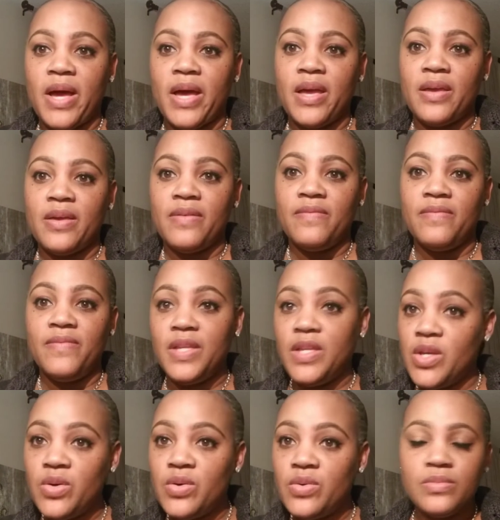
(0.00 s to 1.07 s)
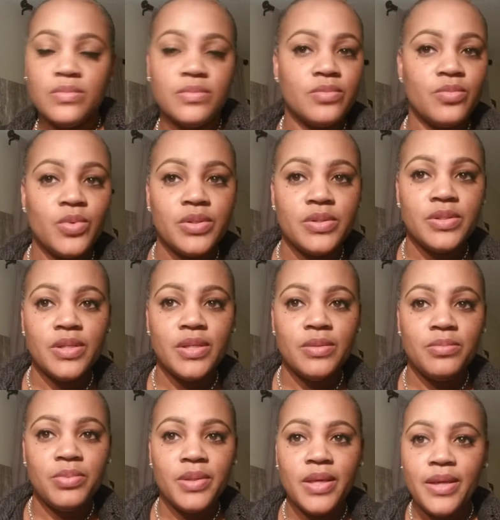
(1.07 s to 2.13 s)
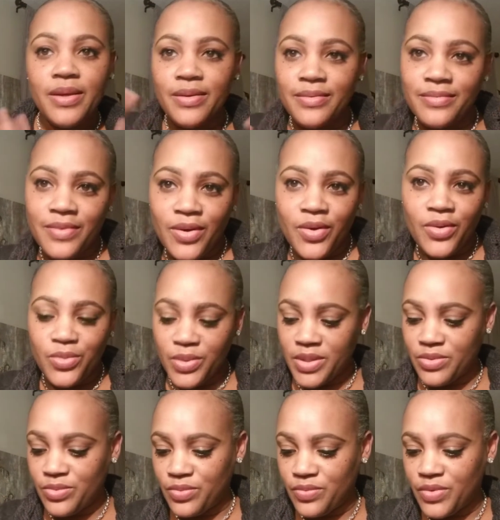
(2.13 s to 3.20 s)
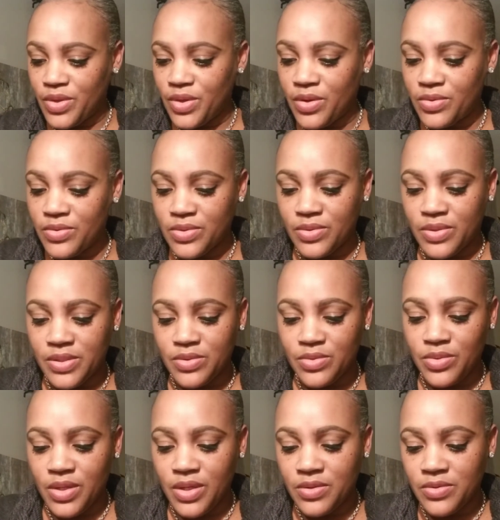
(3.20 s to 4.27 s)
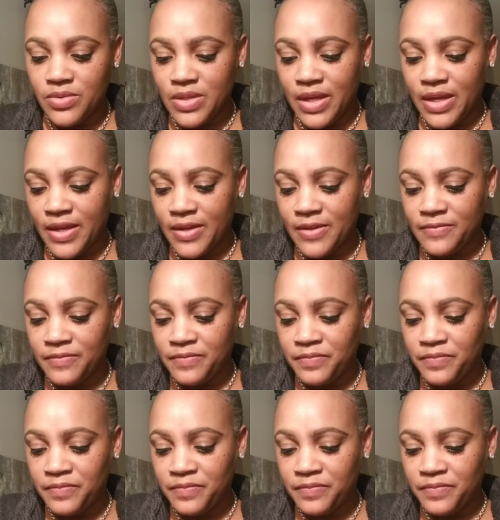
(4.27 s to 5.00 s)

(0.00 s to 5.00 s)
my video. I want it to keep playing all the way through for y'all. So let's do the other side.